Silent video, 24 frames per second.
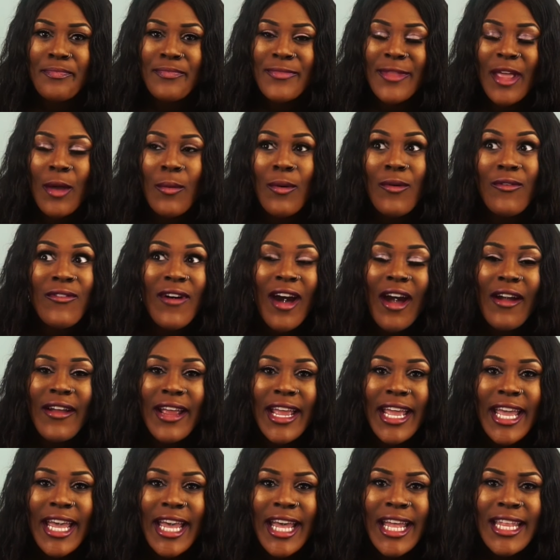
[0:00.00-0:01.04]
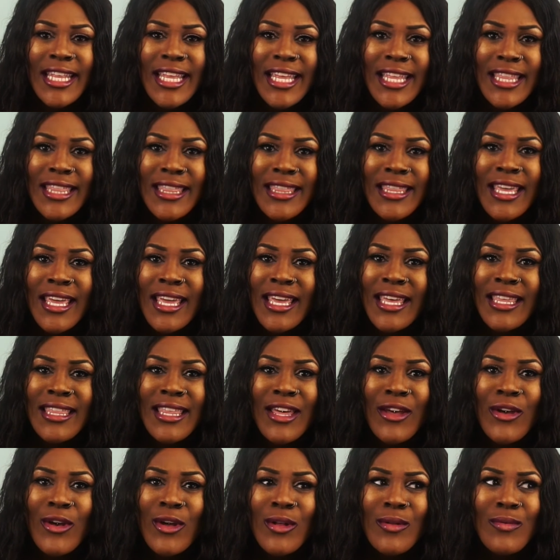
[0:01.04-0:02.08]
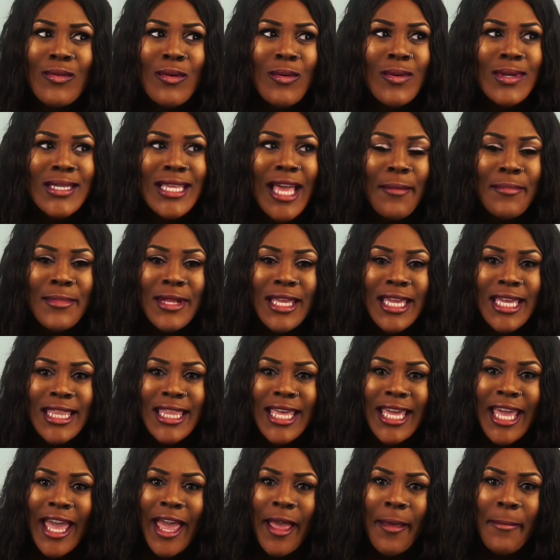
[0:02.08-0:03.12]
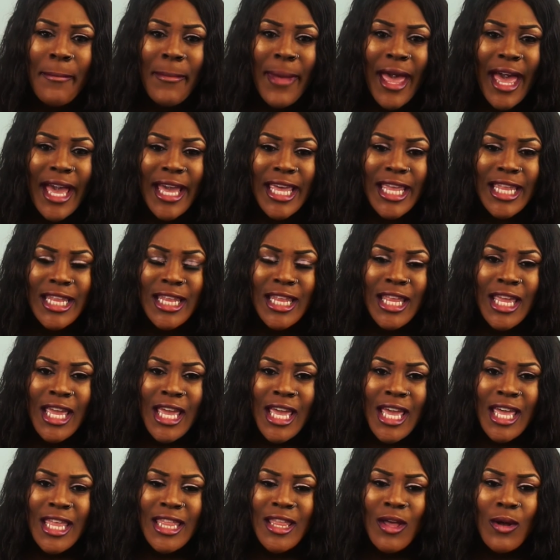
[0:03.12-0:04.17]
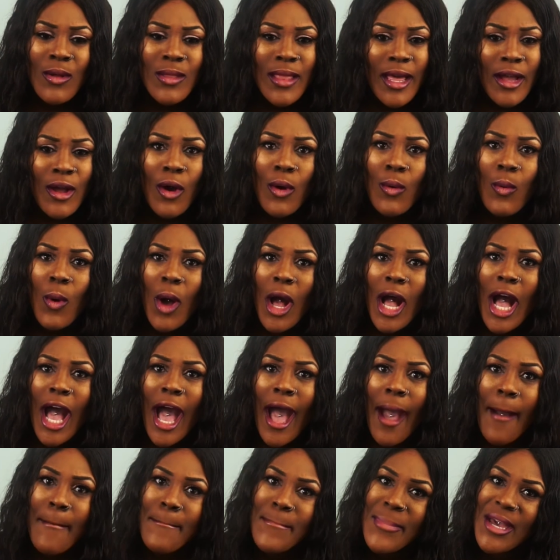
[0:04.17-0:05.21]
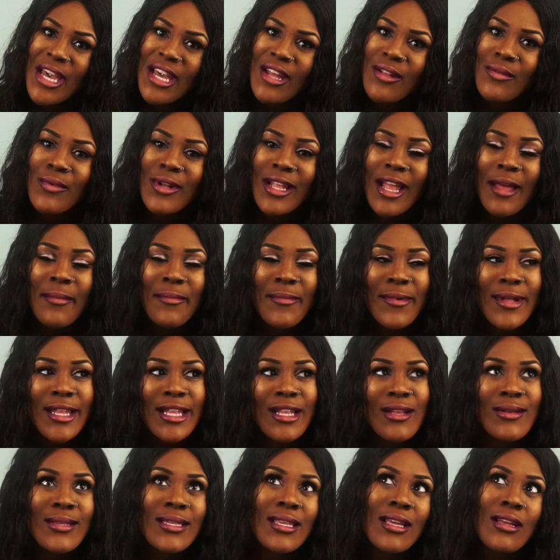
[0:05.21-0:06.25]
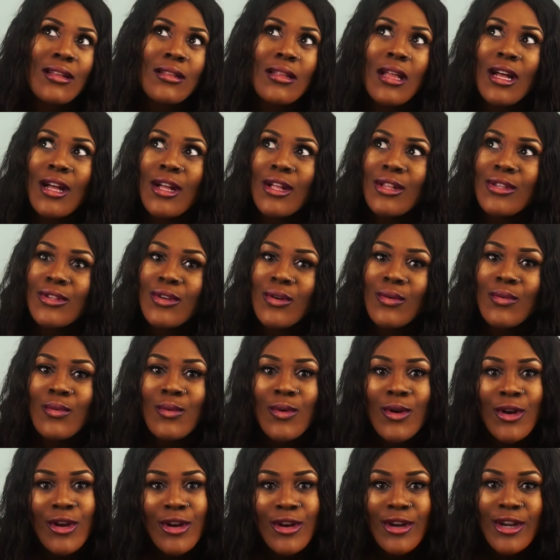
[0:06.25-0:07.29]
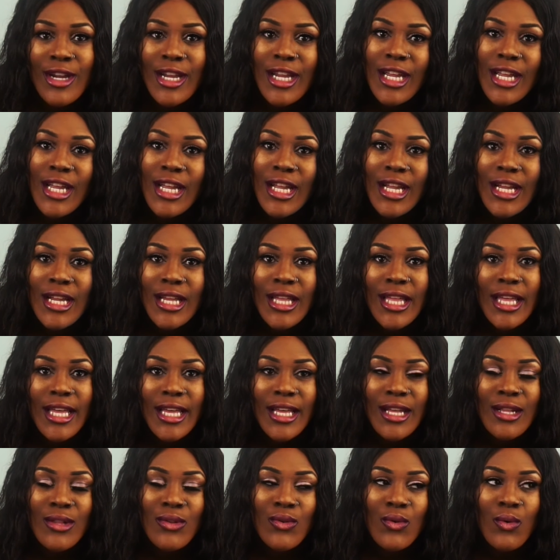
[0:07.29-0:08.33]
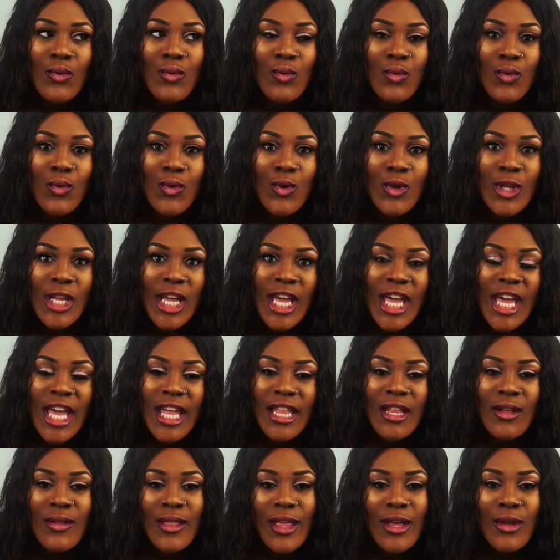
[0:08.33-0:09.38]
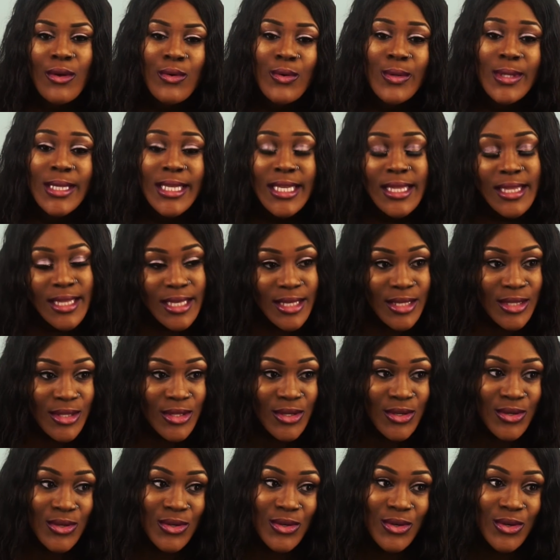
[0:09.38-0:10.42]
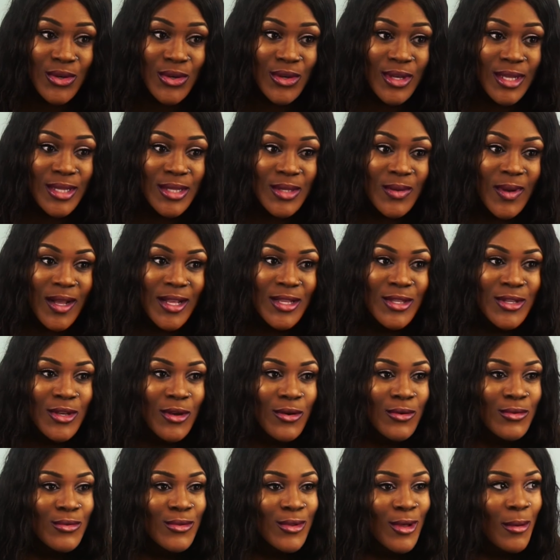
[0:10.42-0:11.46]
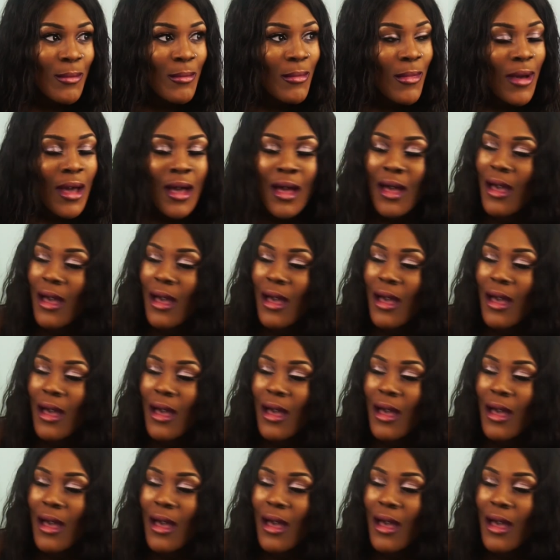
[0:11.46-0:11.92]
they were far ahead and they heard what was happening, and they came back and they were like, oh, what happened? I was like, no, don't worry, like, it's all good. They're like, who did this to you? And so I told them.